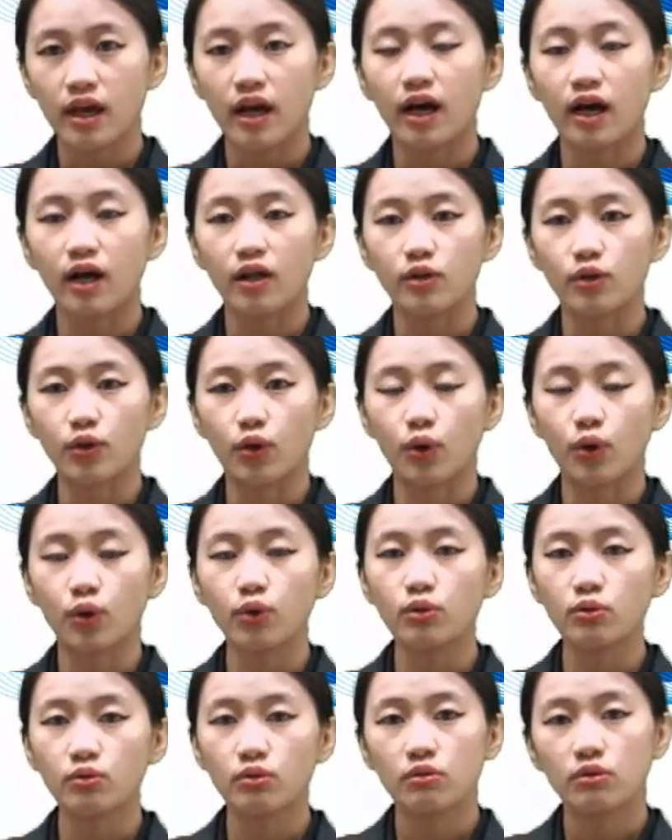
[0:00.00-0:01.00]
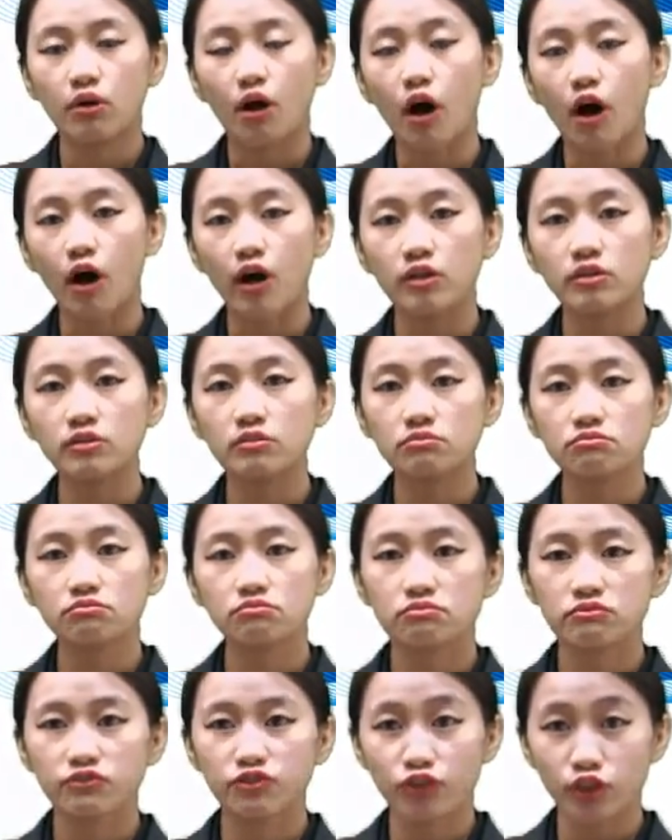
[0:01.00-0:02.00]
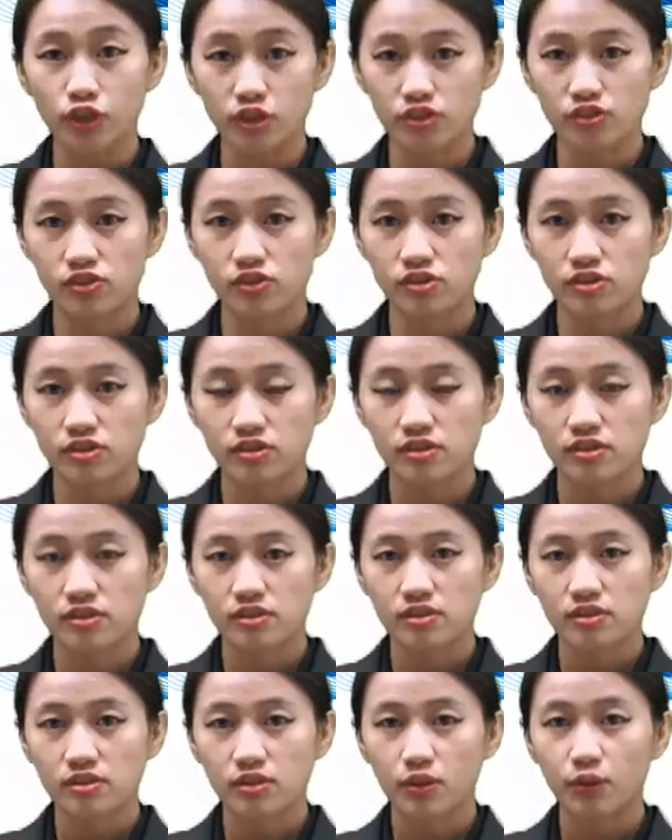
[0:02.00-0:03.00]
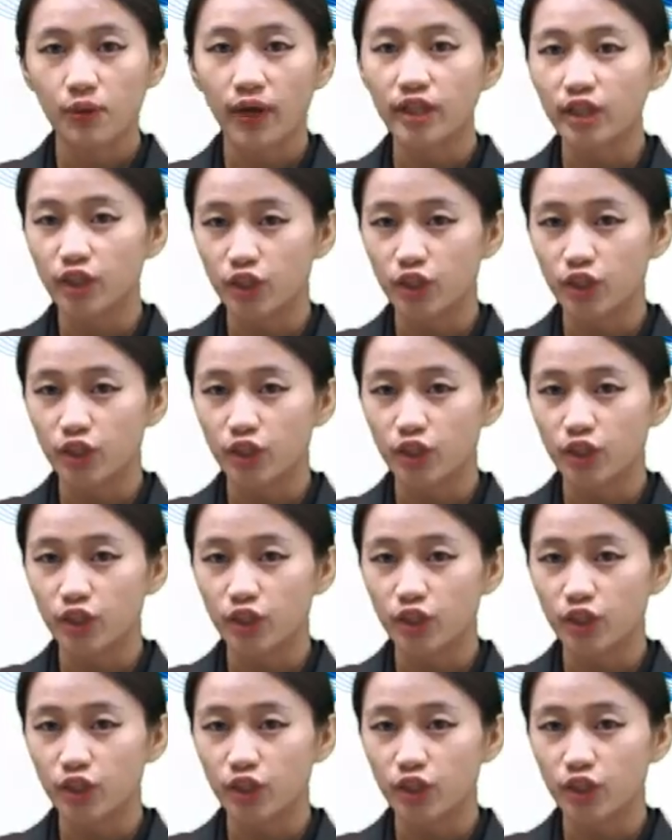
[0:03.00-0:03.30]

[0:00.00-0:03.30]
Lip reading: I'll go on foot, right?